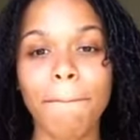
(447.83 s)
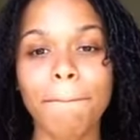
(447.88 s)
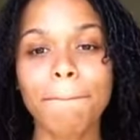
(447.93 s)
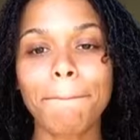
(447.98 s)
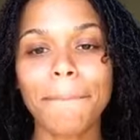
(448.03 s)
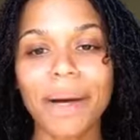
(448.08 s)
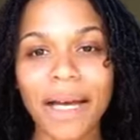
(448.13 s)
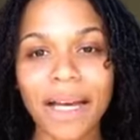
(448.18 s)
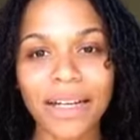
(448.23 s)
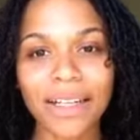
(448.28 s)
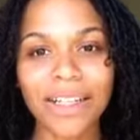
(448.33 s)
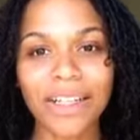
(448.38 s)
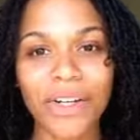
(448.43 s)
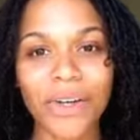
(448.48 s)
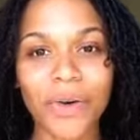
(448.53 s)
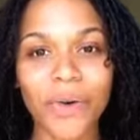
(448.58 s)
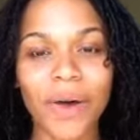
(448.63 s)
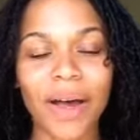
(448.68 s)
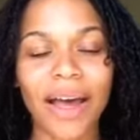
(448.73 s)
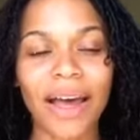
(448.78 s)
But,
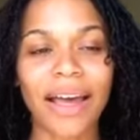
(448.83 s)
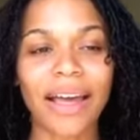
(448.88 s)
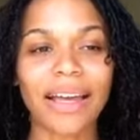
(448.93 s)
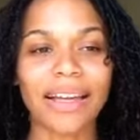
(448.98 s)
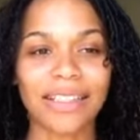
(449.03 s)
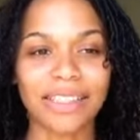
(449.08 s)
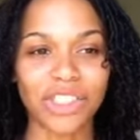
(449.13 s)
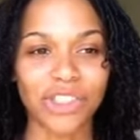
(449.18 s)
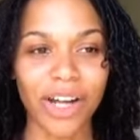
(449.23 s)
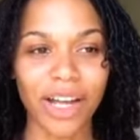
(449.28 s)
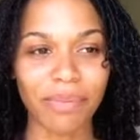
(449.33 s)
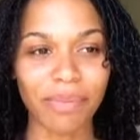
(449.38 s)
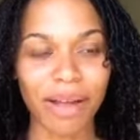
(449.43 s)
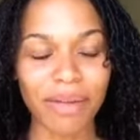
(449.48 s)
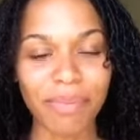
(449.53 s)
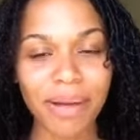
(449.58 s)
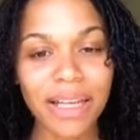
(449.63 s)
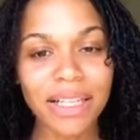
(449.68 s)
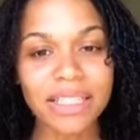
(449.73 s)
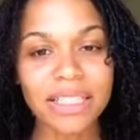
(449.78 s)
I tried my
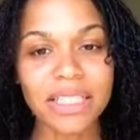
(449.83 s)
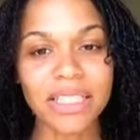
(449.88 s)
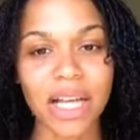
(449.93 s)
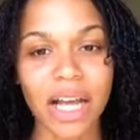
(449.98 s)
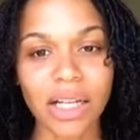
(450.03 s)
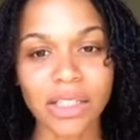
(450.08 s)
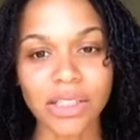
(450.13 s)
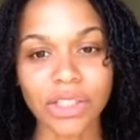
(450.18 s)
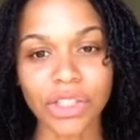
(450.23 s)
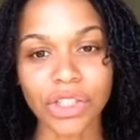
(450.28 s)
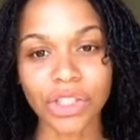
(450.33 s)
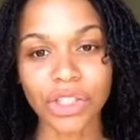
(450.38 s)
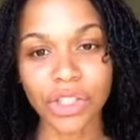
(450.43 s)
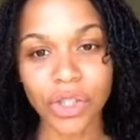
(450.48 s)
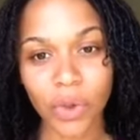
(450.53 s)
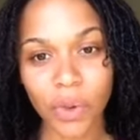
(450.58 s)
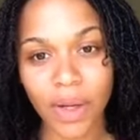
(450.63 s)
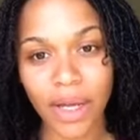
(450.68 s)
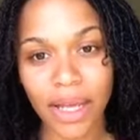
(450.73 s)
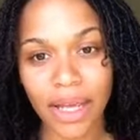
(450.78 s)
best not to
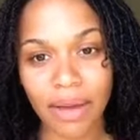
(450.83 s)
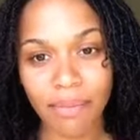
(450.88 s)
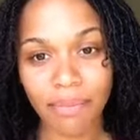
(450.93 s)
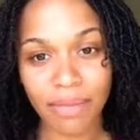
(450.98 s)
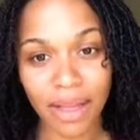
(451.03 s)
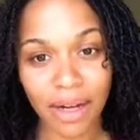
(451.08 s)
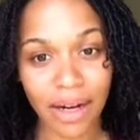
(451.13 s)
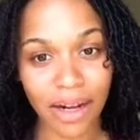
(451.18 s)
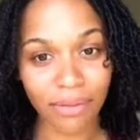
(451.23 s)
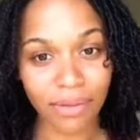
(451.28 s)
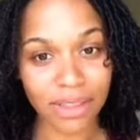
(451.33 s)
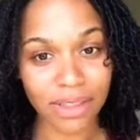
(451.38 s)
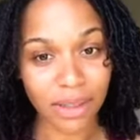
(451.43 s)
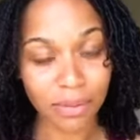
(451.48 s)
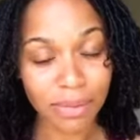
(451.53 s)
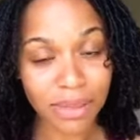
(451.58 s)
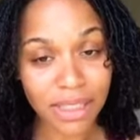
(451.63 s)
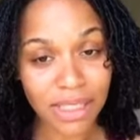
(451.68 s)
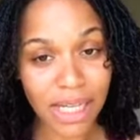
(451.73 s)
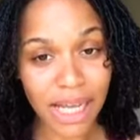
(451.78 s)
show him that I was
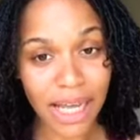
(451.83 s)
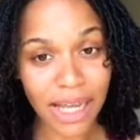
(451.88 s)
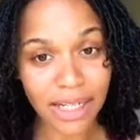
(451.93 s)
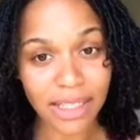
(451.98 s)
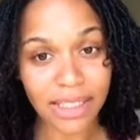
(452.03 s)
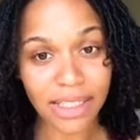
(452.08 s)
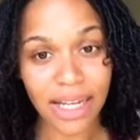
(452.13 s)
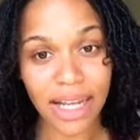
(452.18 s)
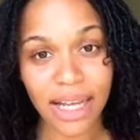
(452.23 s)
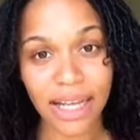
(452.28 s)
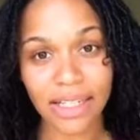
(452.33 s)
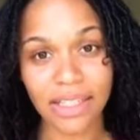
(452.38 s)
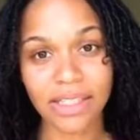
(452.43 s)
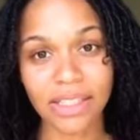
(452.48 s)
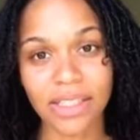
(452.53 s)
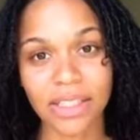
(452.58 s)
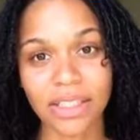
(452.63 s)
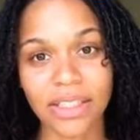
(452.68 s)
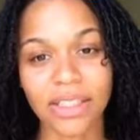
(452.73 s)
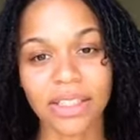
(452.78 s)
upset and
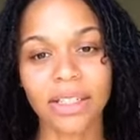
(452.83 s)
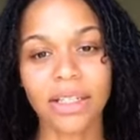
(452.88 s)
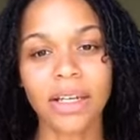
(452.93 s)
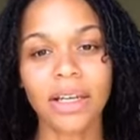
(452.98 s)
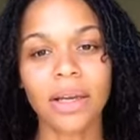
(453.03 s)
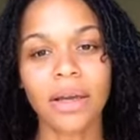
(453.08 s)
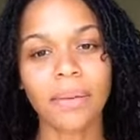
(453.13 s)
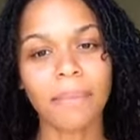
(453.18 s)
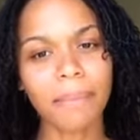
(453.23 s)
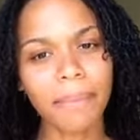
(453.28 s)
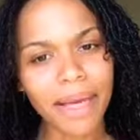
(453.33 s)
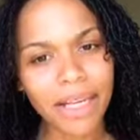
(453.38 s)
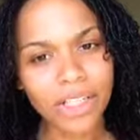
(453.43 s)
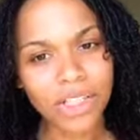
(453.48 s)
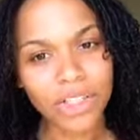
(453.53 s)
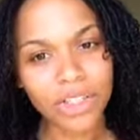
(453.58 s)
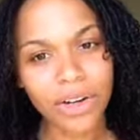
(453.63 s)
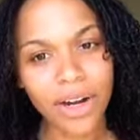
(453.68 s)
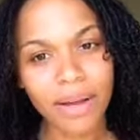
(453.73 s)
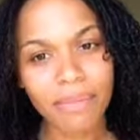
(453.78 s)
to make
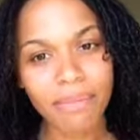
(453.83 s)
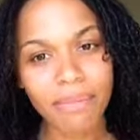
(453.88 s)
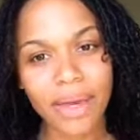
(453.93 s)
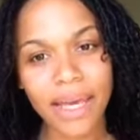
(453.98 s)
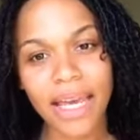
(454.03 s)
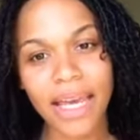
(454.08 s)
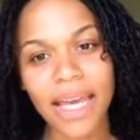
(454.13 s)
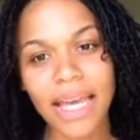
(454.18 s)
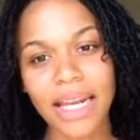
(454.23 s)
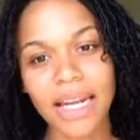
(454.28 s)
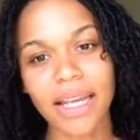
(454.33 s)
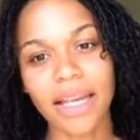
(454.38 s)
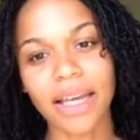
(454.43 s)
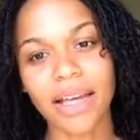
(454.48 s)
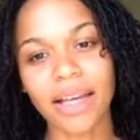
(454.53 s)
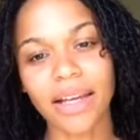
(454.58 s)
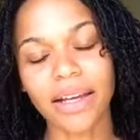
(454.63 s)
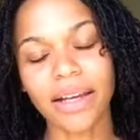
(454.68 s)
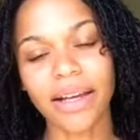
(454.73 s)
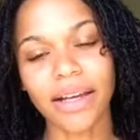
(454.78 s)
sure I made
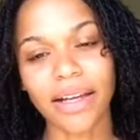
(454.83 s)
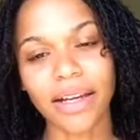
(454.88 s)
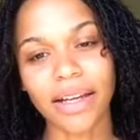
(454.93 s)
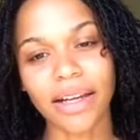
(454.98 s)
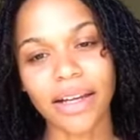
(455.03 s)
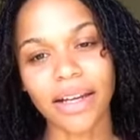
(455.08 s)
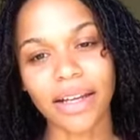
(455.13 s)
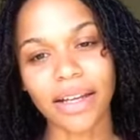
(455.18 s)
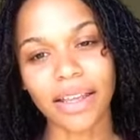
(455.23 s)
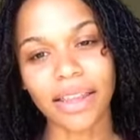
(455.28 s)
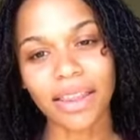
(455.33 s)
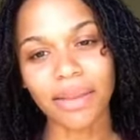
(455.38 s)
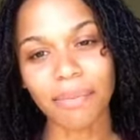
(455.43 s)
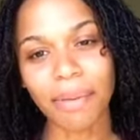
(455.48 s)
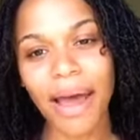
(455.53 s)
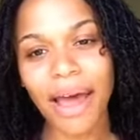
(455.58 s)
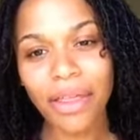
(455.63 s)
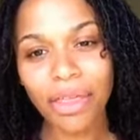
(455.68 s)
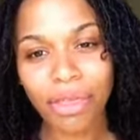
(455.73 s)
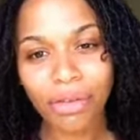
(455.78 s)
the
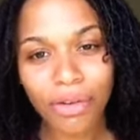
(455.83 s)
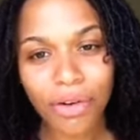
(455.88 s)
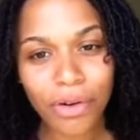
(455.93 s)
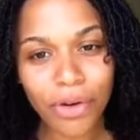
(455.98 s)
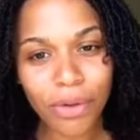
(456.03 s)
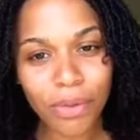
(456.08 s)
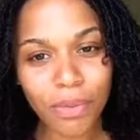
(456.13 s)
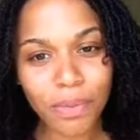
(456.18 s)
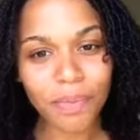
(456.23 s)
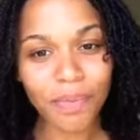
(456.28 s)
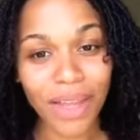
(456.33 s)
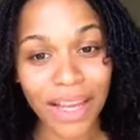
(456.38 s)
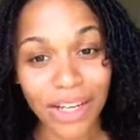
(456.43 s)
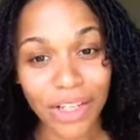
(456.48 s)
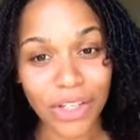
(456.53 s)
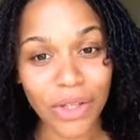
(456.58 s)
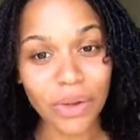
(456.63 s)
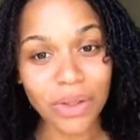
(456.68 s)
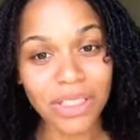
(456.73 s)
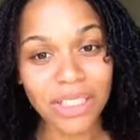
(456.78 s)
bathroom and
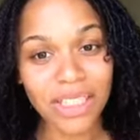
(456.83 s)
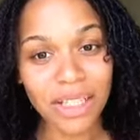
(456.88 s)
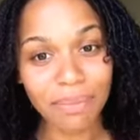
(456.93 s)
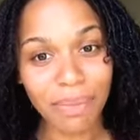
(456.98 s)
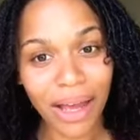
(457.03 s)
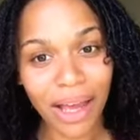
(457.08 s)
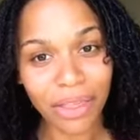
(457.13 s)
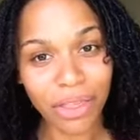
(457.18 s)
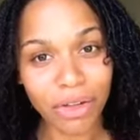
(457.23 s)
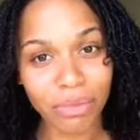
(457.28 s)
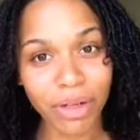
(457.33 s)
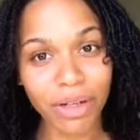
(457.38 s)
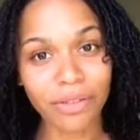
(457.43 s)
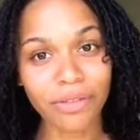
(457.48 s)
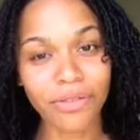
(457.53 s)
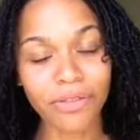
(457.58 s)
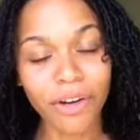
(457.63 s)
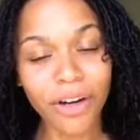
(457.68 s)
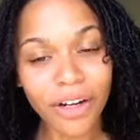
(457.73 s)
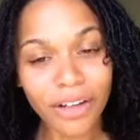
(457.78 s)
using the bathroom in
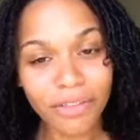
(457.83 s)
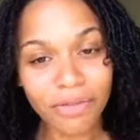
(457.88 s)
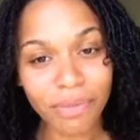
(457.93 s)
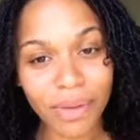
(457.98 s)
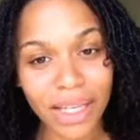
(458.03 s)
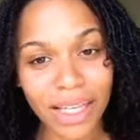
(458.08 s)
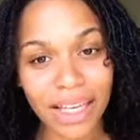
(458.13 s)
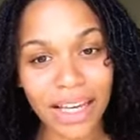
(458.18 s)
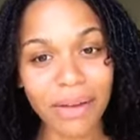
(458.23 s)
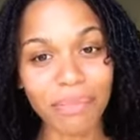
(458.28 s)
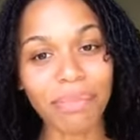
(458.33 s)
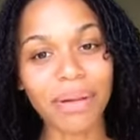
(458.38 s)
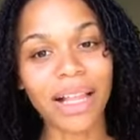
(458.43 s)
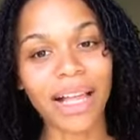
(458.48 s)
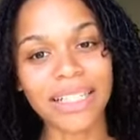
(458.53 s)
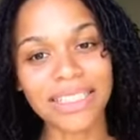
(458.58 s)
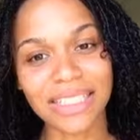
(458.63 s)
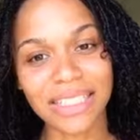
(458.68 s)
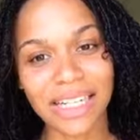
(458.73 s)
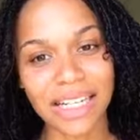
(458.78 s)
front of me a
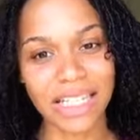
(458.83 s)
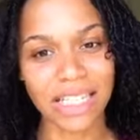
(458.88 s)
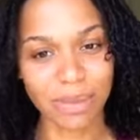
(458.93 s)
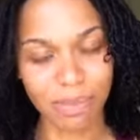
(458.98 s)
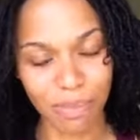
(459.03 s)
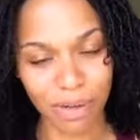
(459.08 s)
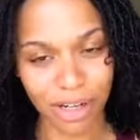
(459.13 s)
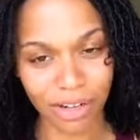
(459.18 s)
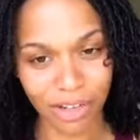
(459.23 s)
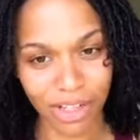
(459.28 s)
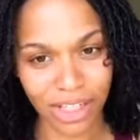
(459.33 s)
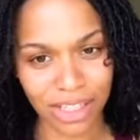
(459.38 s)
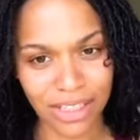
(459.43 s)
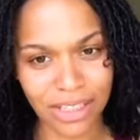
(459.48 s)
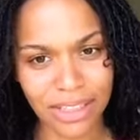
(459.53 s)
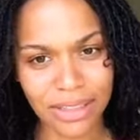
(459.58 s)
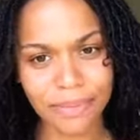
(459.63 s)
pleasant experience.